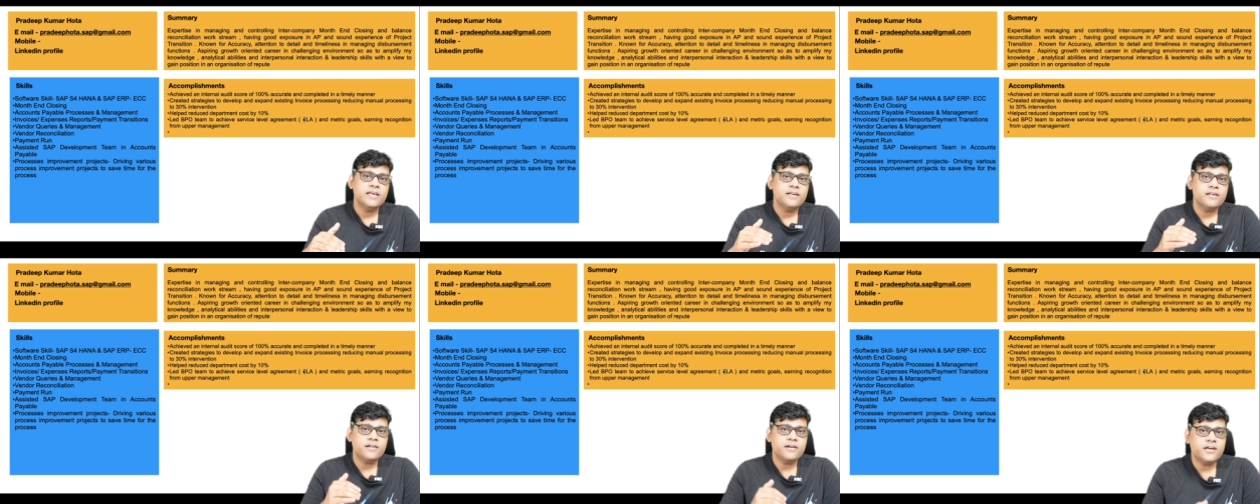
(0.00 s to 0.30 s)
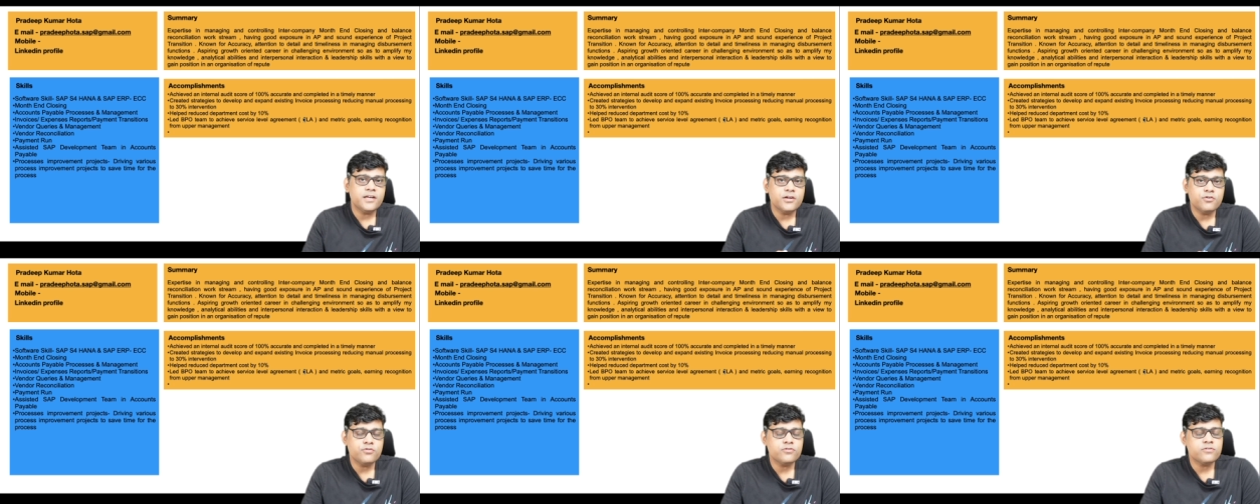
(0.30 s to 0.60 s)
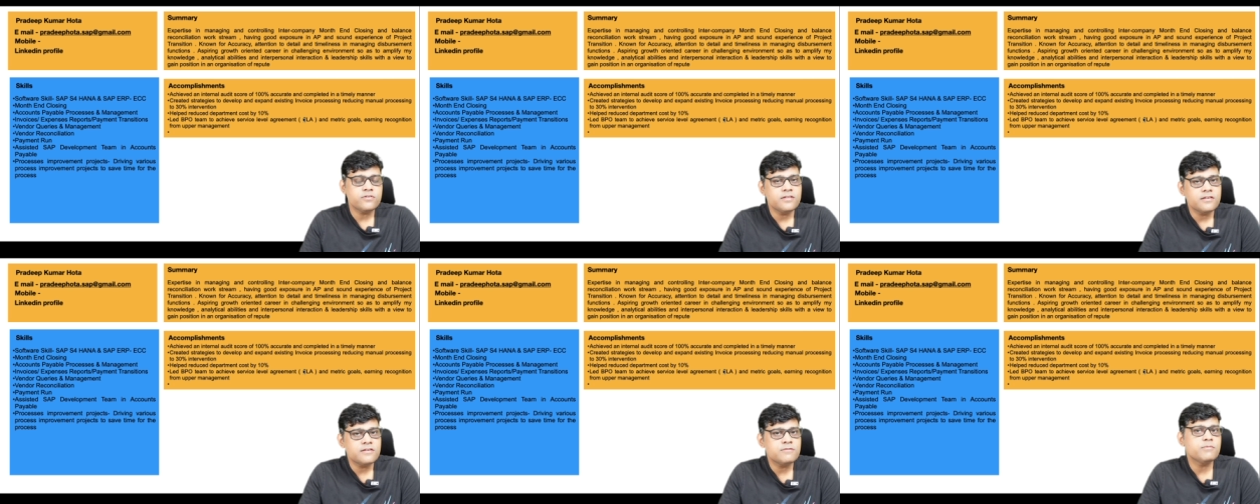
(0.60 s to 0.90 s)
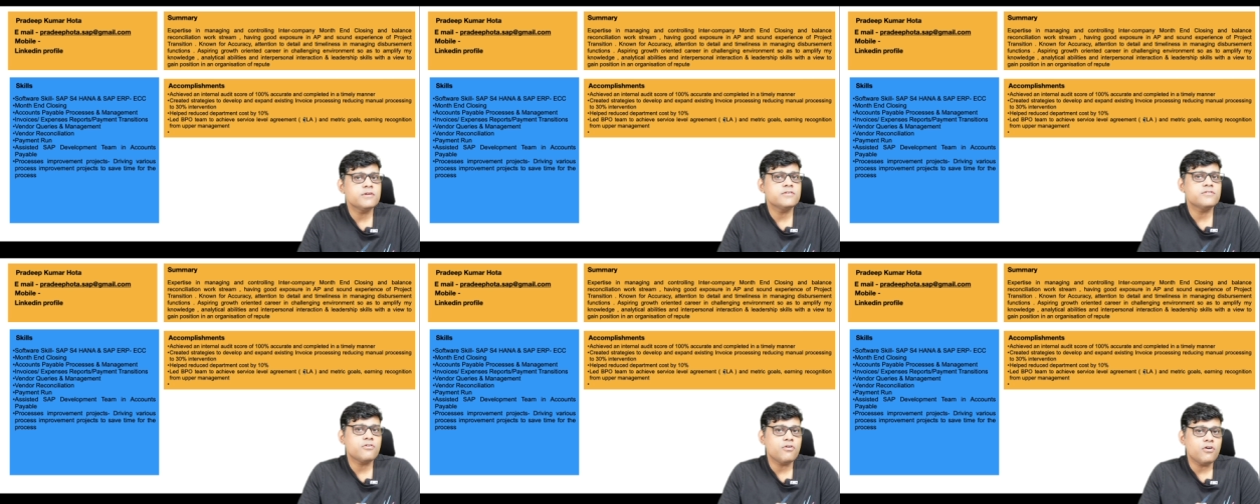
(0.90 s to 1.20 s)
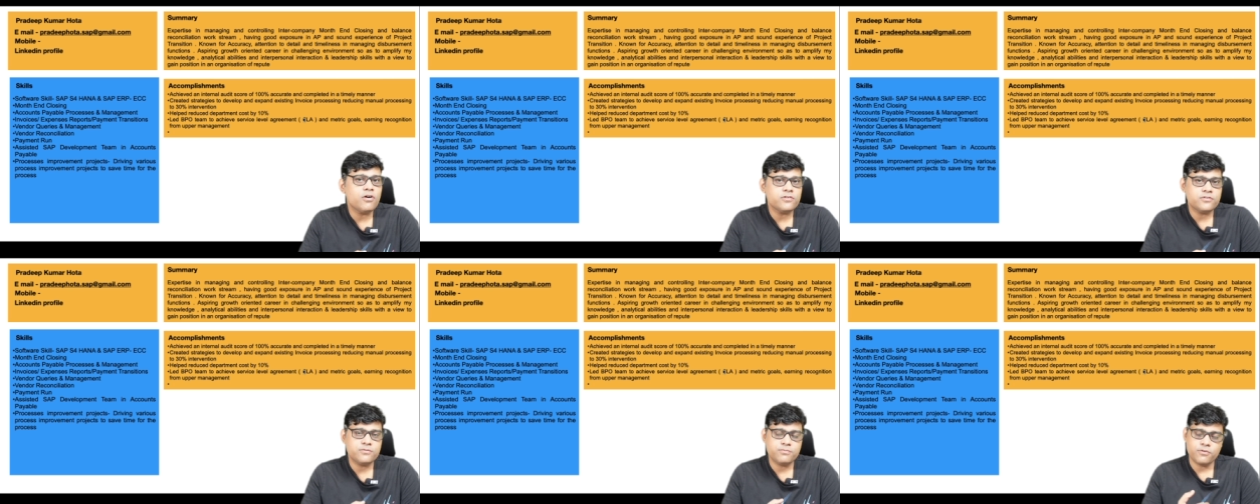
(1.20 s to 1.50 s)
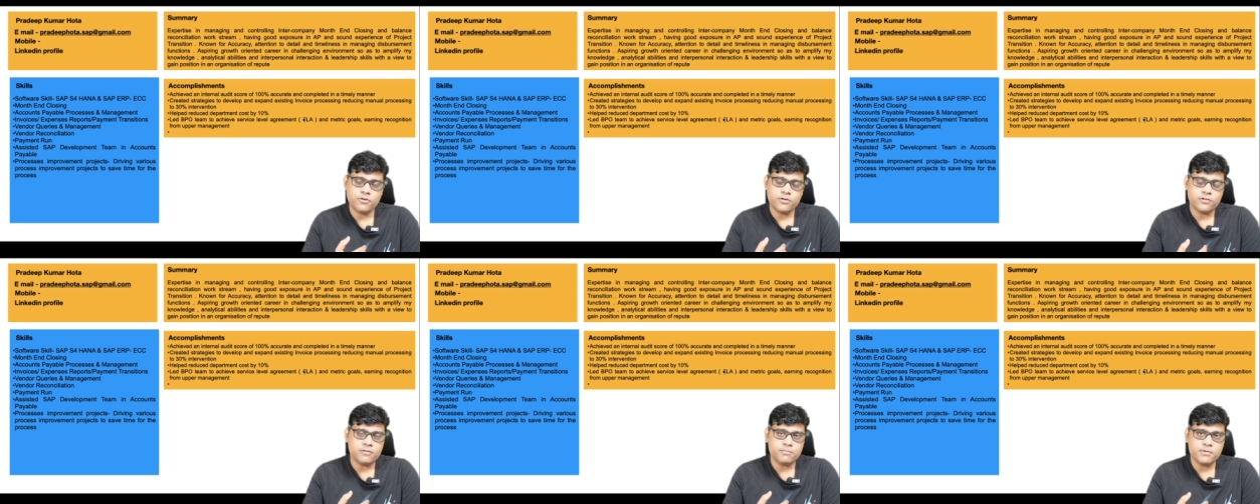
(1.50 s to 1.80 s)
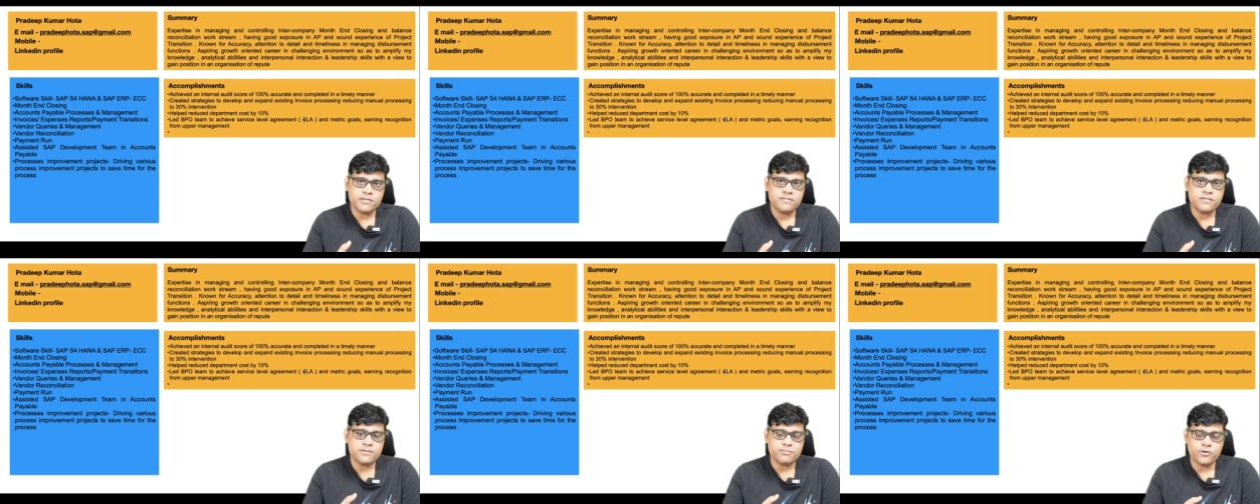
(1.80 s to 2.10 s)
reduced this much cost for the
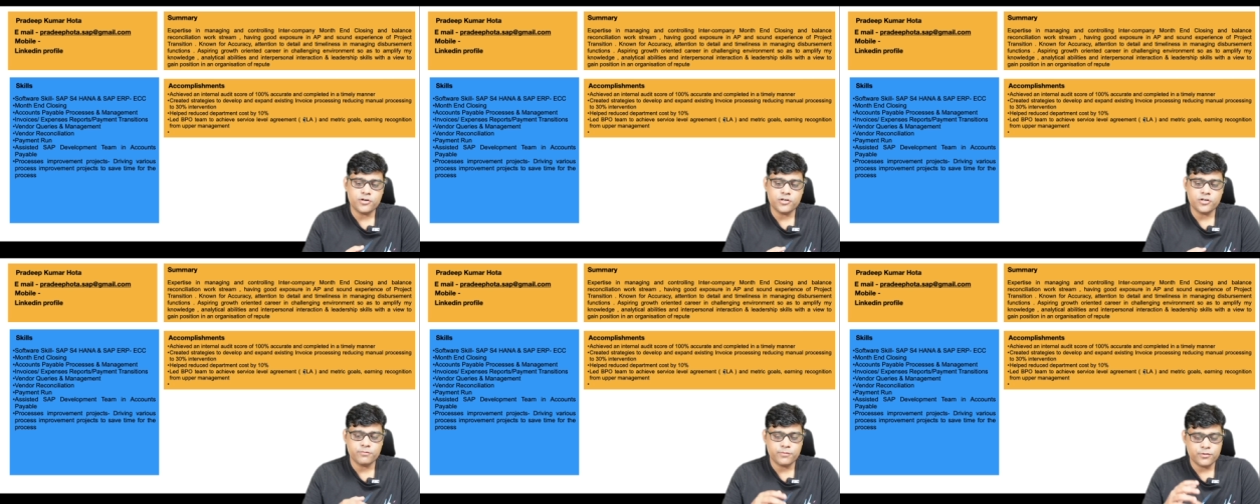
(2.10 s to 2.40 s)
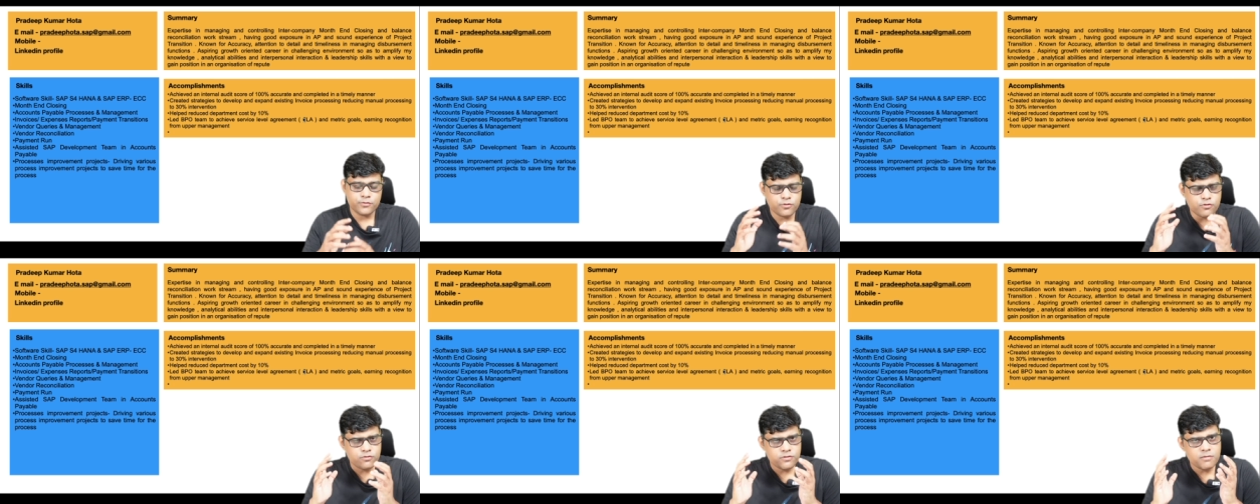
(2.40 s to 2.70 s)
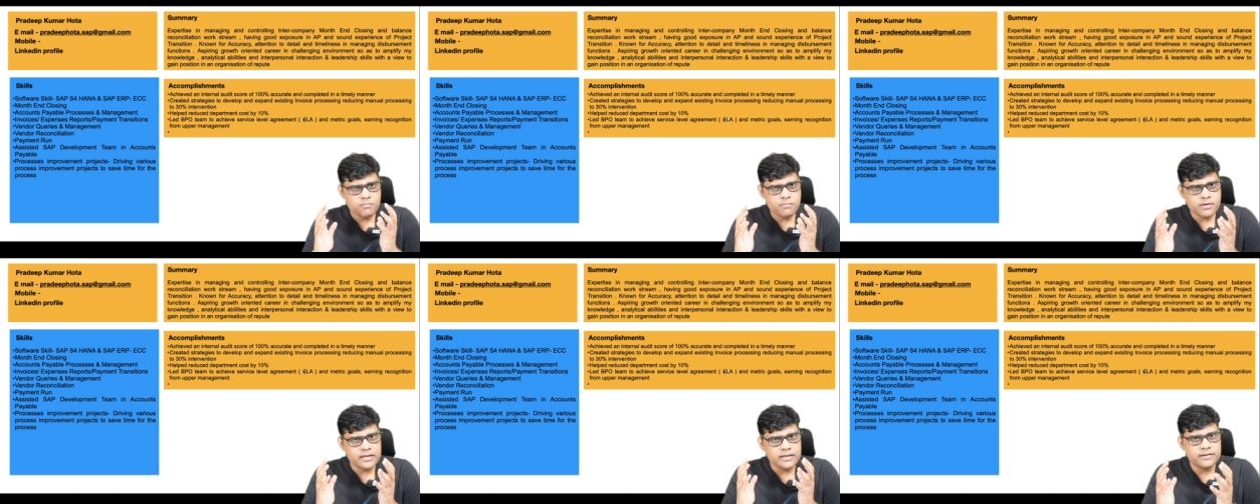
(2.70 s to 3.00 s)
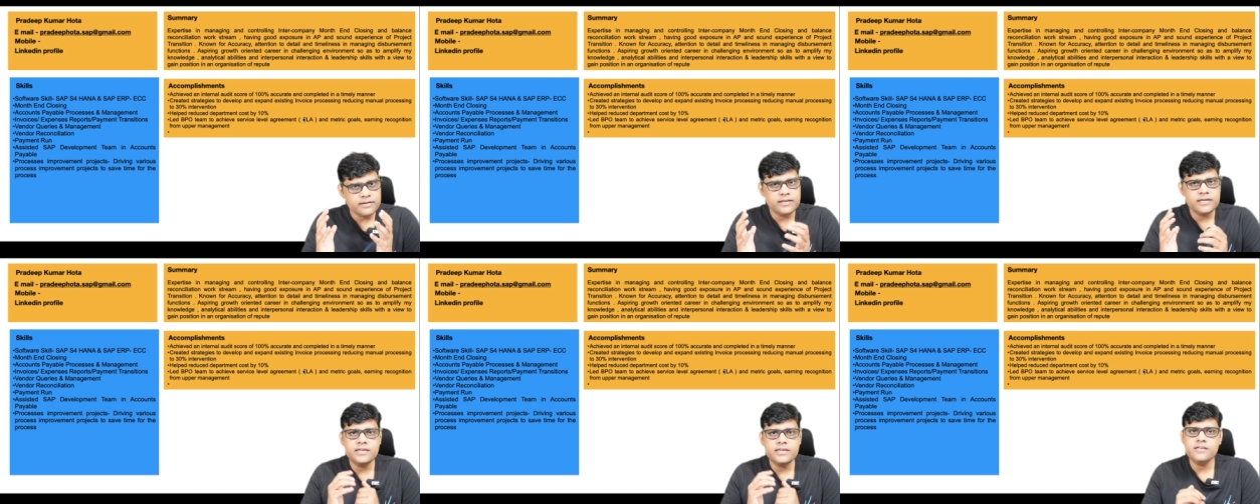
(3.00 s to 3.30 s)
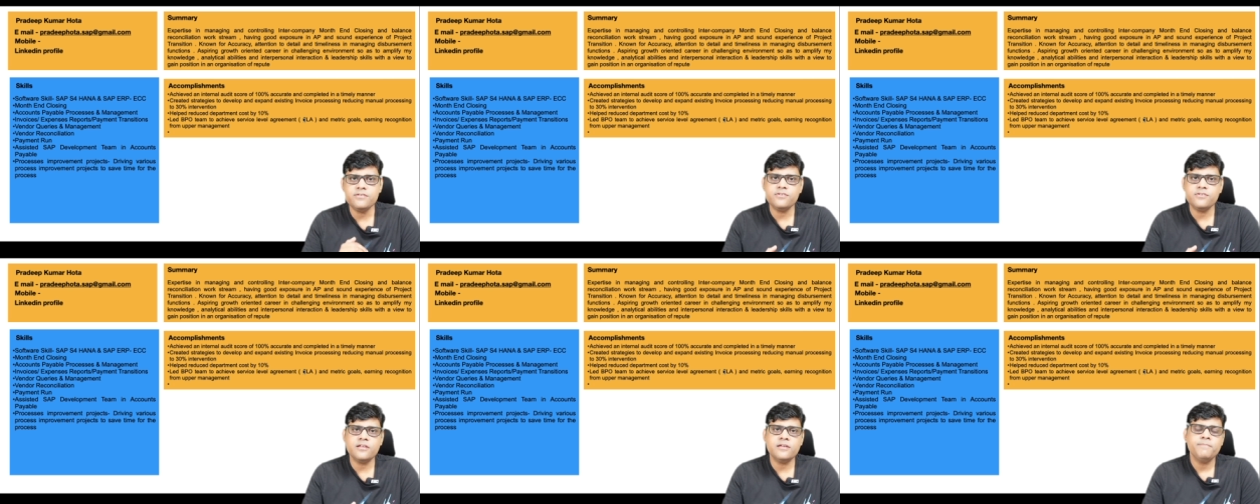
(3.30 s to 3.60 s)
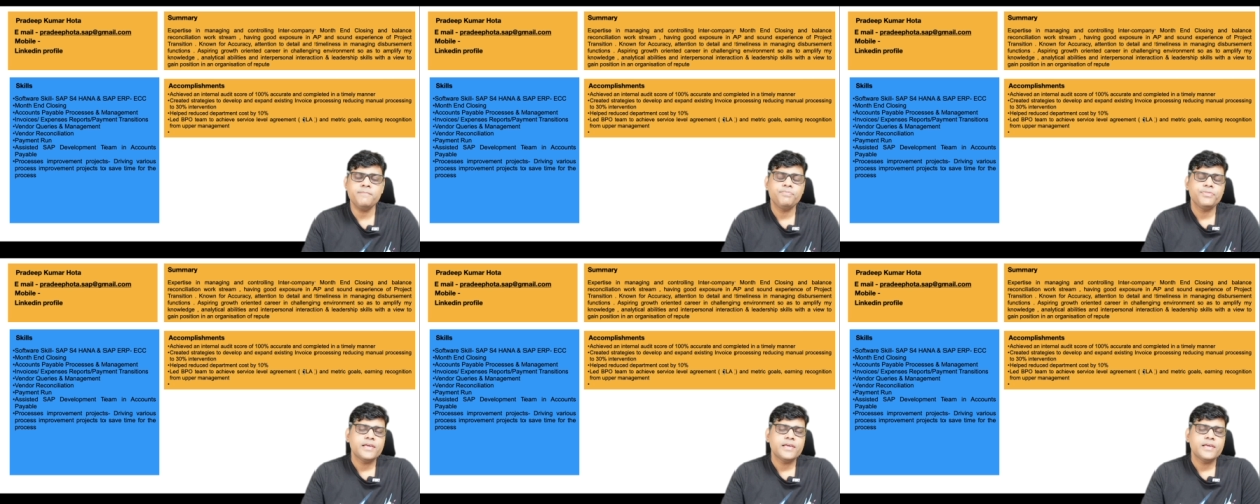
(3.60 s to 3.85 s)
business point of view so some initial